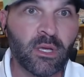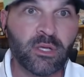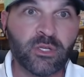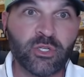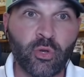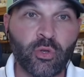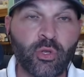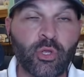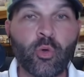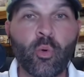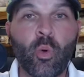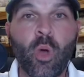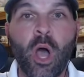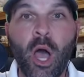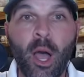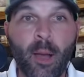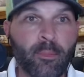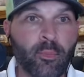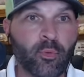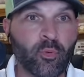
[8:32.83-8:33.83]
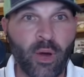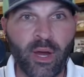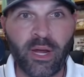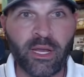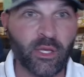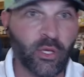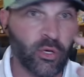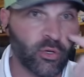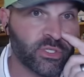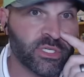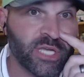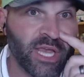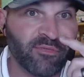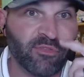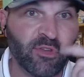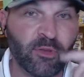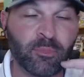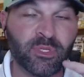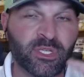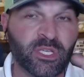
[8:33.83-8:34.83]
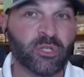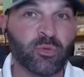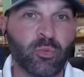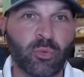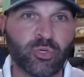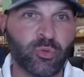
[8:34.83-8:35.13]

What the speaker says: So you upgraded your safety position,